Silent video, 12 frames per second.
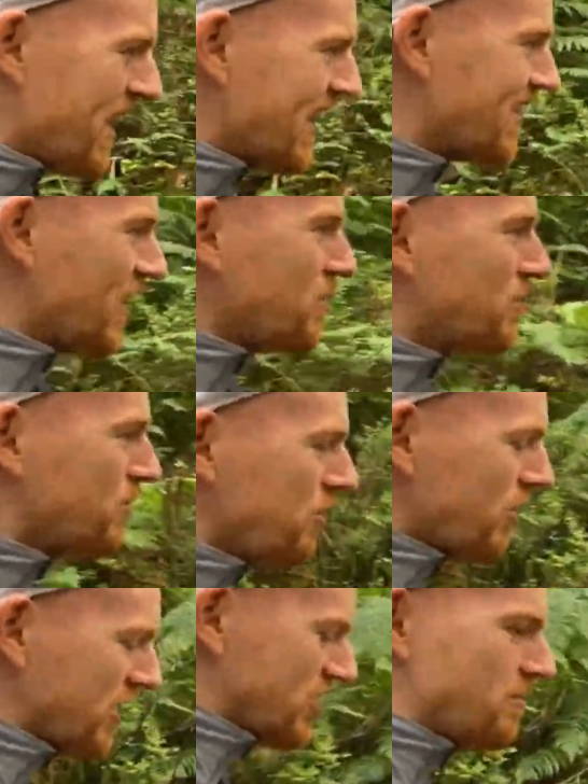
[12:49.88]
local
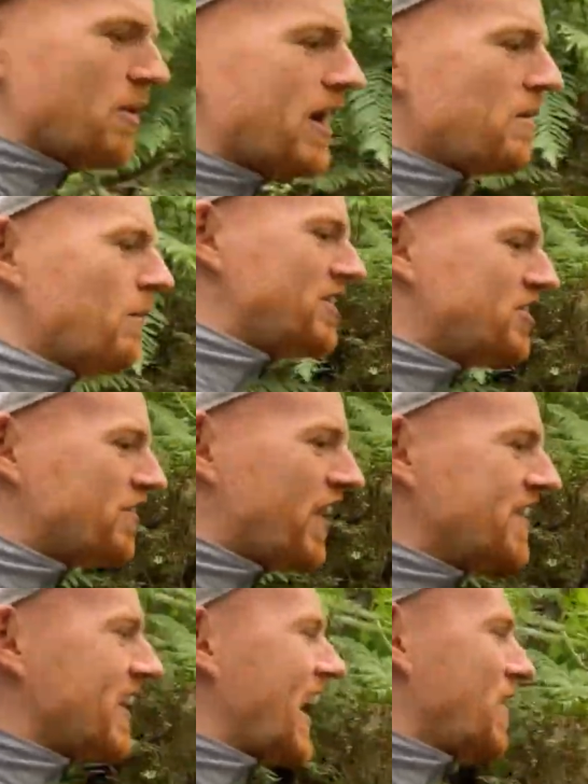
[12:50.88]
knowledge. And when did you
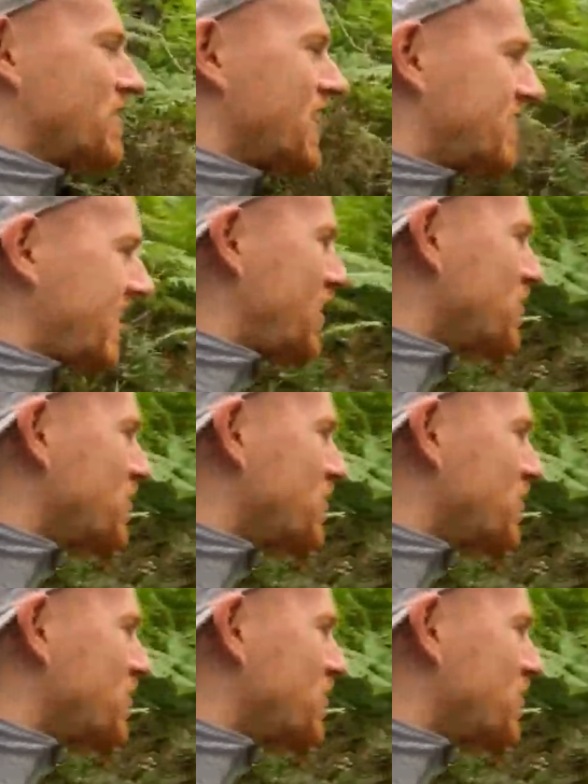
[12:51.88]
find that out? Yesterday on